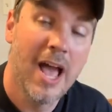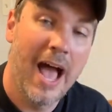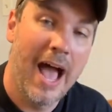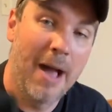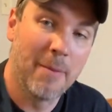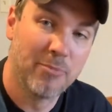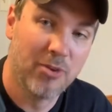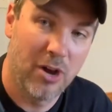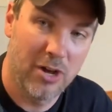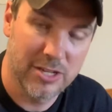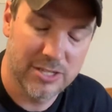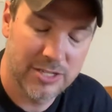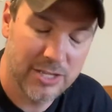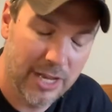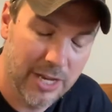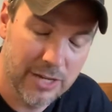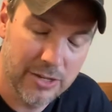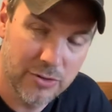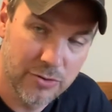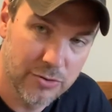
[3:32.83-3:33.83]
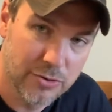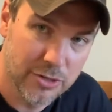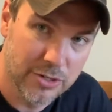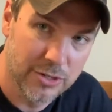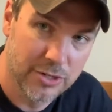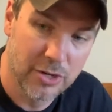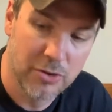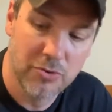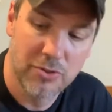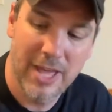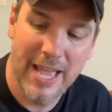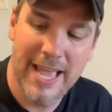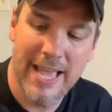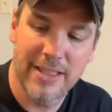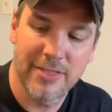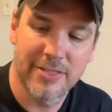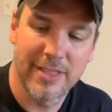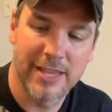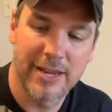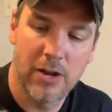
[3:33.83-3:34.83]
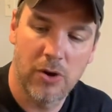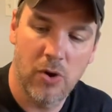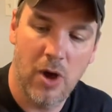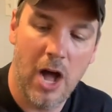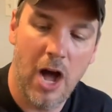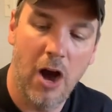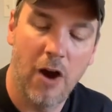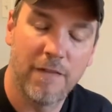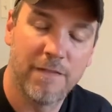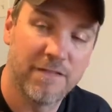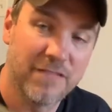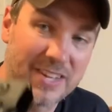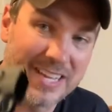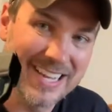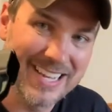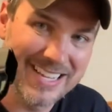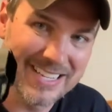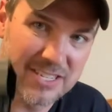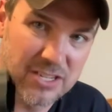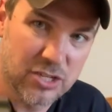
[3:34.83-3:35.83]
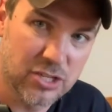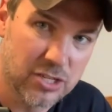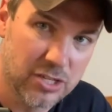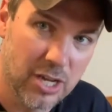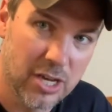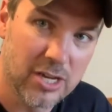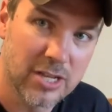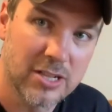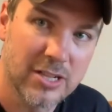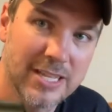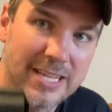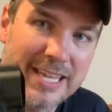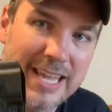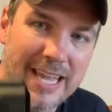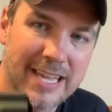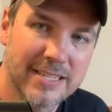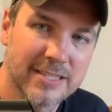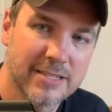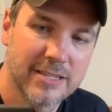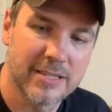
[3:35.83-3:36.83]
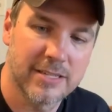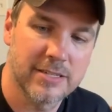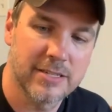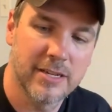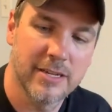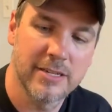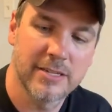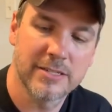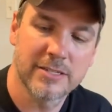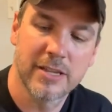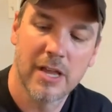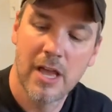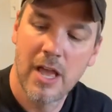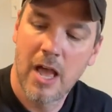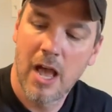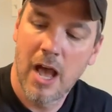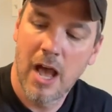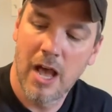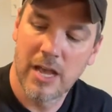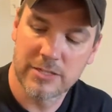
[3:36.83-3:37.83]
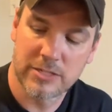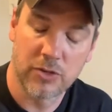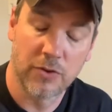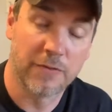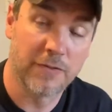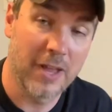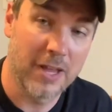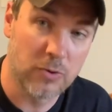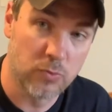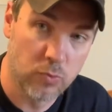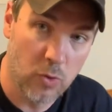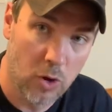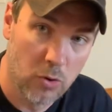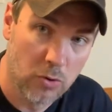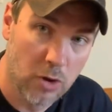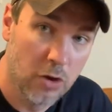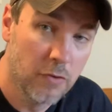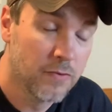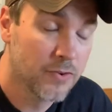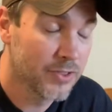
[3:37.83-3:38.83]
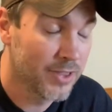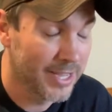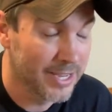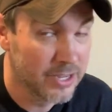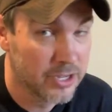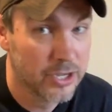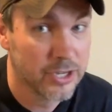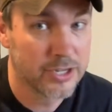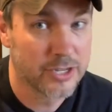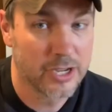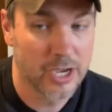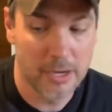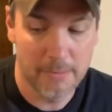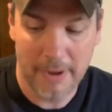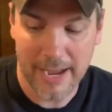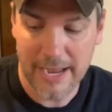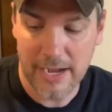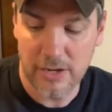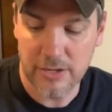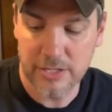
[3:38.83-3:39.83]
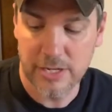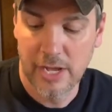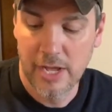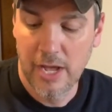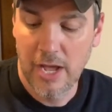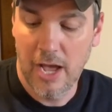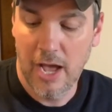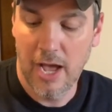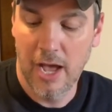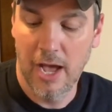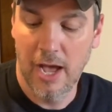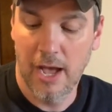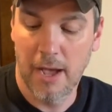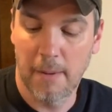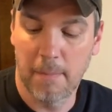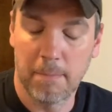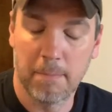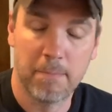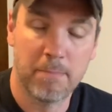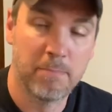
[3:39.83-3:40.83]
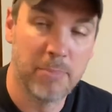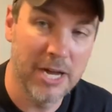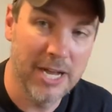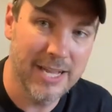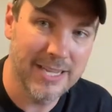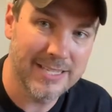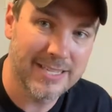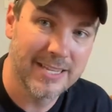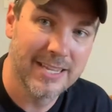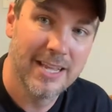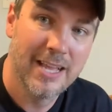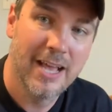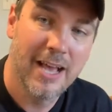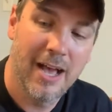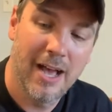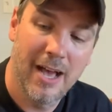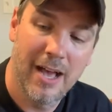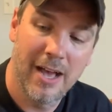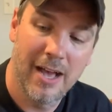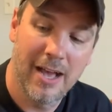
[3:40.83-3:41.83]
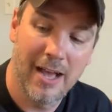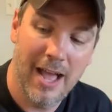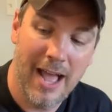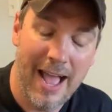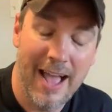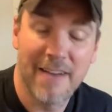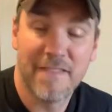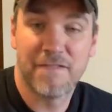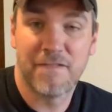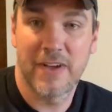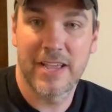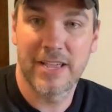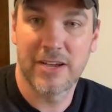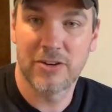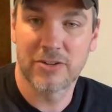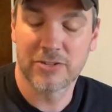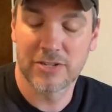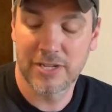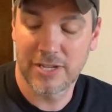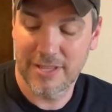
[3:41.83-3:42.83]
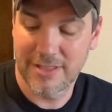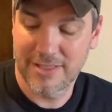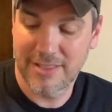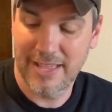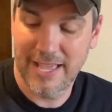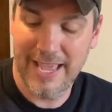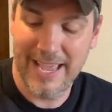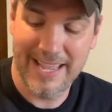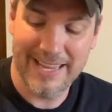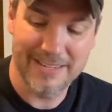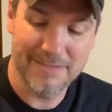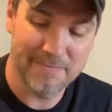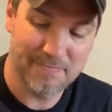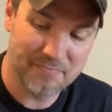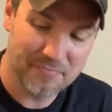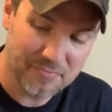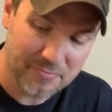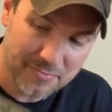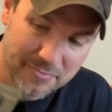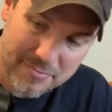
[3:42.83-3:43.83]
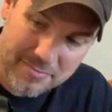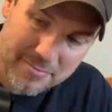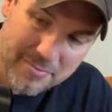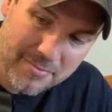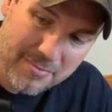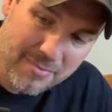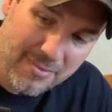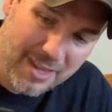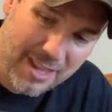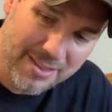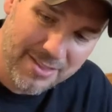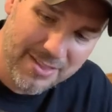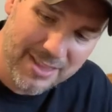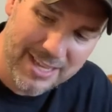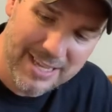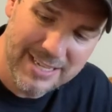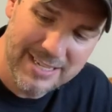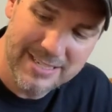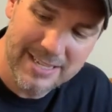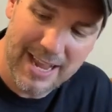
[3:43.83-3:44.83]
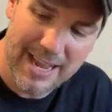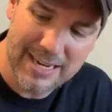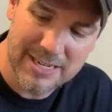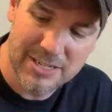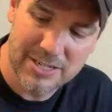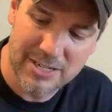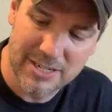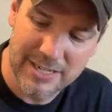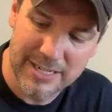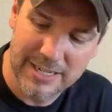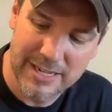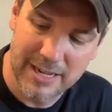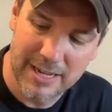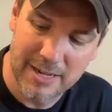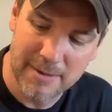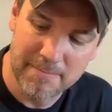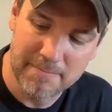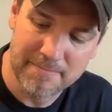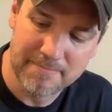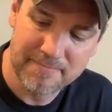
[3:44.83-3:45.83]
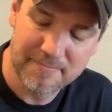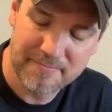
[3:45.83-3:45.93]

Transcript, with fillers: I'm not saying you should do that. They don't all fit as snugly as this does. Uh, so if you had a rollover, they could come out. Uh, but uh, I found that these actually um,